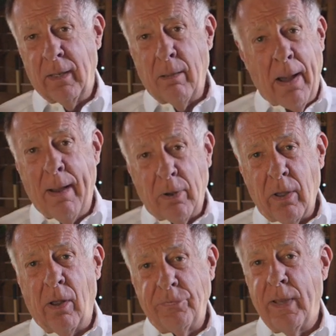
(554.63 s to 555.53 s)
The Bible
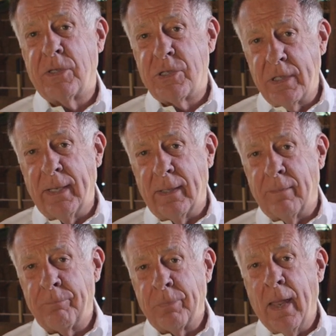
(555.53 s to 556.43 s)
calls that sin,
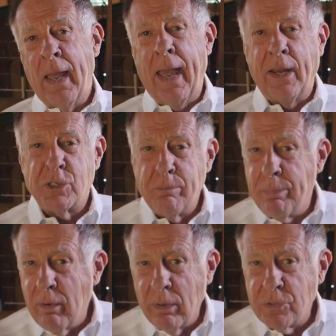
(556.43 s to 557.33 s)
a
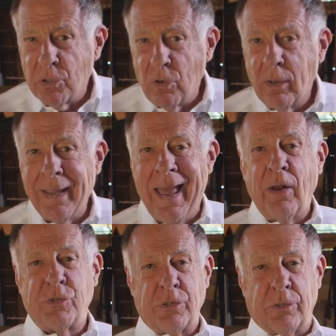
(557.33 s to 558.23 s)
spiritual
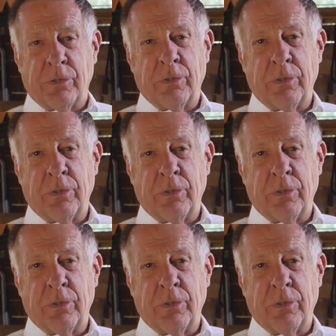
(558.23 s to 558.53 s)
cancer.